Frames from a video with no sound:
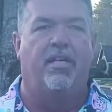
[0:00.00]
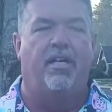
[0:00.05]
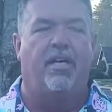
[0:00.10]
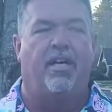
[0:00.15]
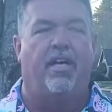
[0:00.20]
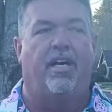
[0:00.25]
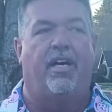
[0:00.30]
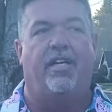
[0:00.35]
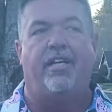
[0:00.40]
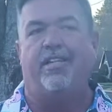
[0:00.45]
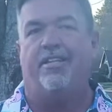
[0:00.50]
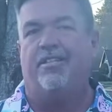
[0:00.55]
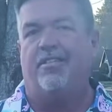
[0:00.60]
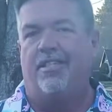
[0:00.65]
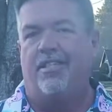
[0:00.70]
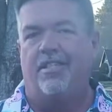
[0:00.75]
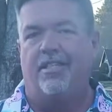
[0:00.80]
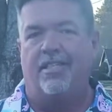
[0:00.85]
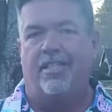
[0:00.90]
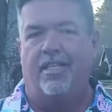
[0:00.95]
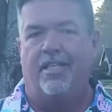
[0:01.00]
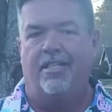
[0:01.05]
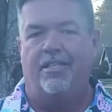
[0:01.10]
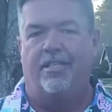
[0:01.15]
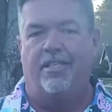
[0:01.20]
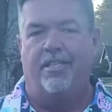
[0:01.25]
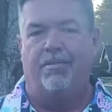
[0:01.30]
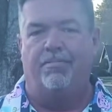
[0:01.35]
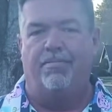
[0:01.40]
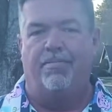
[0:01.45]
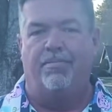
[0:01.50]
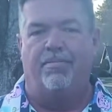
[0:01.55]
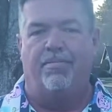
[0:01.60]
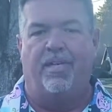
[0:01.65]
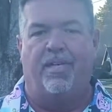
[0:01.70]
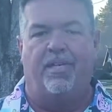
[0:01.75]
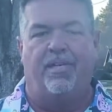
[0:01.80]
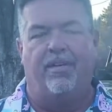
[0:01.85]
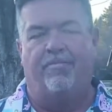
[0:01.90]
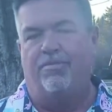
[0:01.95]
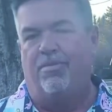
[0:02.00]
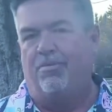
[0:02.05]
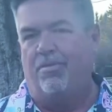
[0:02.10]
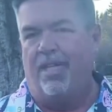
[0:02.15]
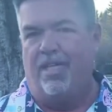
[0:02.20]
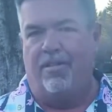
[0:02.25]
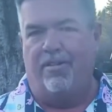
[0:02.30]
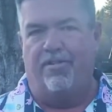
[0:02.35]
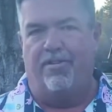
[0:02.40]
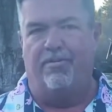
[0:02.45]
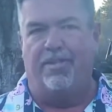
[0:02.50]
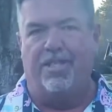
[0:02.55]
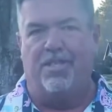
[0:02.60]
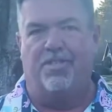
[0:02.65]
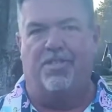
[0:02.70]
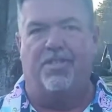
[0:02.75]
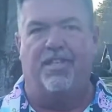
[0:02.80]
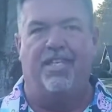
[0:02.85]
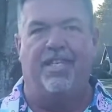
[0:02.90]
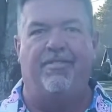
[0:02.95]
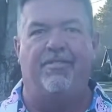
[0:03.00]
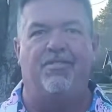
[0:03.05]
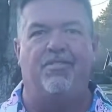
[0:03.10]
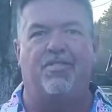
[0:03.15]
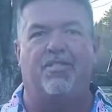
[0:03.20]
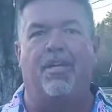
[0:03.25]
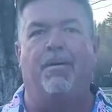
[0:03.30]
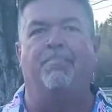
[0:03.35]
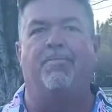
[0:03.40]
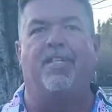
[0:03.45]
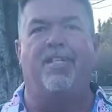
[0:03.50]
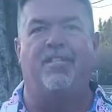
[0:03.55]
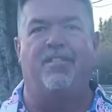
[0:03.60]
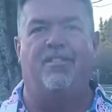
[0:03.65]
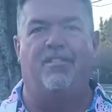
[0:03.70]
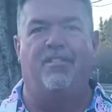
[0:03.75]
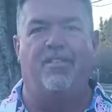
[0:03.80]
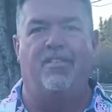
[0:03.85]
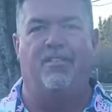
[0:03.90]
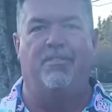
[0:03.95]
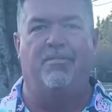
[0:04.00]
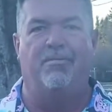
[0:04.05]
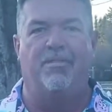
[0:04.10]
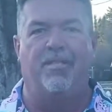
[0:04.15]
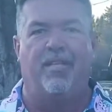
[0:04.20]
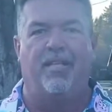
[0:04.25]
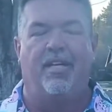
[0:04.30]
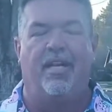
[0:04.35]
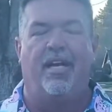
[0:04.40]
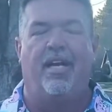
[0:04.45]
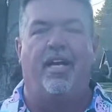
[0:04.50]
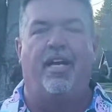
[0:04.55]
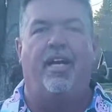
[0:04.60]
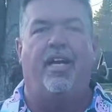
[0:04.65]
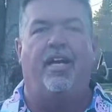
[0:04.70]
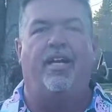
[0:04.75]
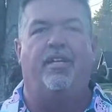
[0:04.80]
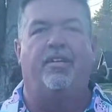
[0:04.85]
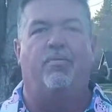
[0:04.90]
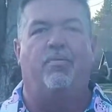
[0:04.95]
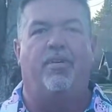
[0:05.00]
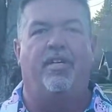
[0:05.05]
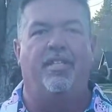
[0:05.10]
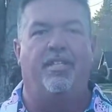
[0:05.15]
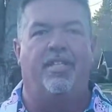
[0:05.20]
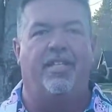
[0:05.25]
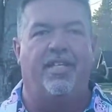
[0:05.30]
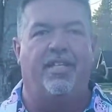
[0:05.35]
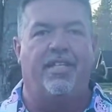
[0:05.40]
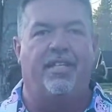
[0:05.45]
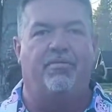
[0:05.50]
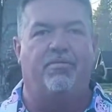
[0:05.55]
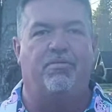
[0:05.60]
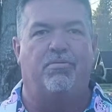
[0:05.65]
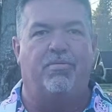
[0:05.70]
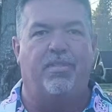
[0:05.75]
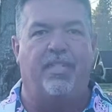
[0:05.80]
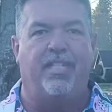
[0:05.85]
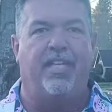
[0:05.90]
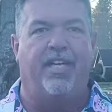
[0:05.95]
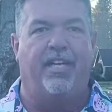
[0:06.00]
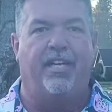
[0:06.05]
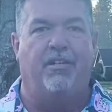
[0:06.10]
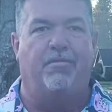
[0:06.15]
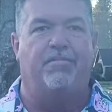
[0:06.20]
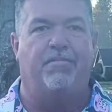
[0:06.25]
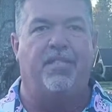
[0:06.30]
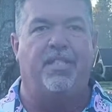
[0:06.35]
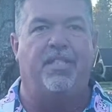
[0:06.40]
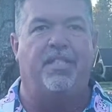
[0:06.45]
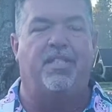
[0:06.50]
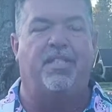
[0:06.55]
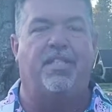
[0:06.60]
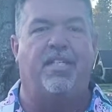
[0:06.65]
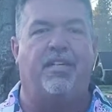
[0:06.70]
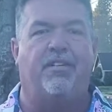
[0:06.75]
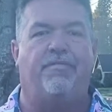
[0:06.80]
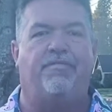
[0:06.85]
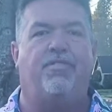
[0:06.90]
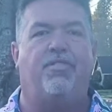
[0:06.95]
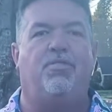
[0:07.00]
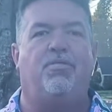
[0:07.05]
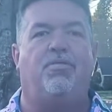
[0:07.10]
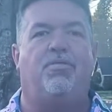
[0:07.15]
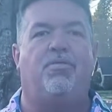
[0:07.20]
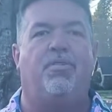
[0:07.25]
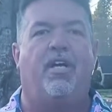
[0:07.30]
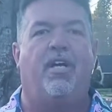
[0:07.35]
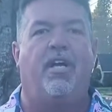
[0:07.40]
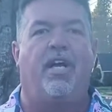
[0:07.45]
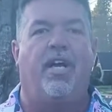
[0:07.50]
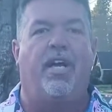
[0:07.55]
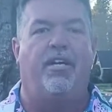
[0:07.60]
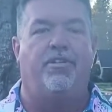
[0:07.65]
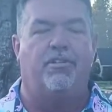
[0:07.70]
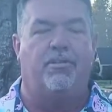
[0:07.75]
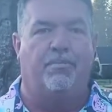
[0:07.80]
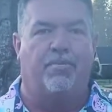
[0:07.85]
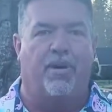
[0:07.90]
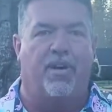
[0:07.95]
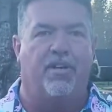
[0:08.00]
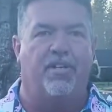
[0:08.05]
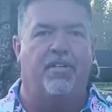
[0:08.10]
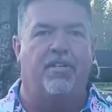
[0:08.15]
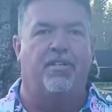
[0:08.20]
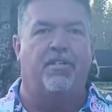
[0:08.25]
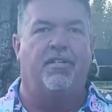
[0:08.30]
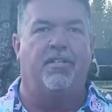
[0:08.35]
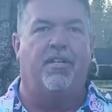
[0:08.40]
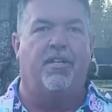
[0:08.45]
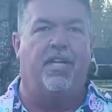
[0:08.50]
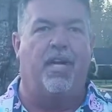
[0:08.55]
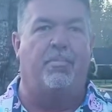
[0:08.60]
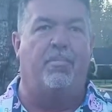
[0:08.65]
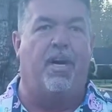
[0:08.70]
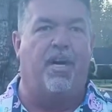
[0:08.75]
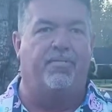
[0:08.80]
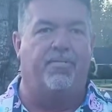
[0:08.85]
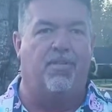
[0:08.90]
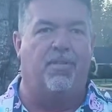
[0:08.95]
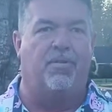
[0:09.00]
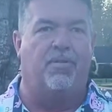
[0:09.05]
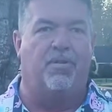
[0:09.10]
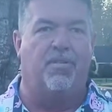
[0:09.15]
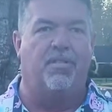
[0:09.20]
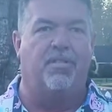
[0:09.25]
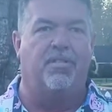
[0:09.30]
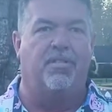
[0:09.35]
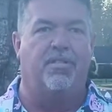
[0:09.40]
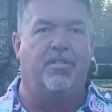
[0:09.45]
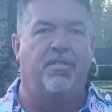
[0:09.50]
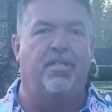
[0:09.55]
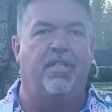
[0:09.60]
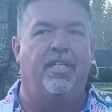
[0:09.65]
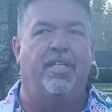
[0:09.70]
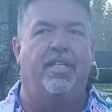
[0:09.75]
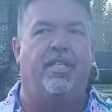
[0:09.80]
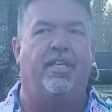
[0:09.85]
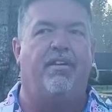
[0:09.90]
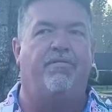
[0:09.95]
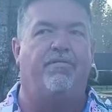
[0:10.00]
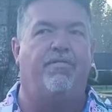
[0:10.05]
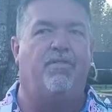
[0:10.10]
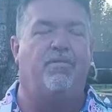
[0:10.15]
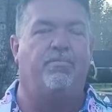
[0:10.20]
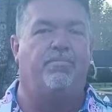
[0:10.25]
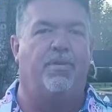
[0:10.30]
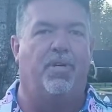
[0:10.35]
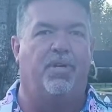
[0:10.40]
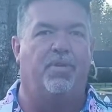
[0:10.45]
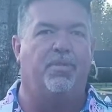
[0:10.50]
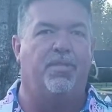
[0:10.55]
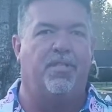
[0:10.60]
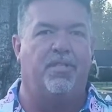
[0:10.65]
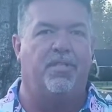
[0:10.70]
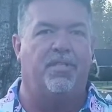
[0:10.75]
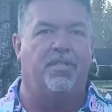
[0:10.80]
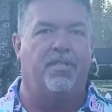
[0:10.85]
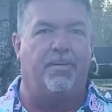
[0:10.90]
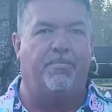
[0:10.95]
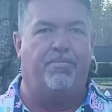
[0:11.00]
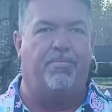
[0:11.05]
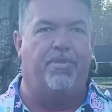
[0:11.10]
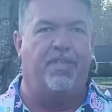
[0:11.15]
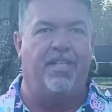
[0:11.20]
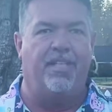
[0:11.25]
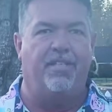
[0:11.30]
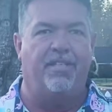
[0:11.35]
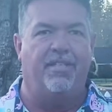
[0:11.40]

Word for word: Uh, another inside tip, every week I want to make sure I give you something to know, and the one thing that would really help is if you and your partner come off the courts, if you both separate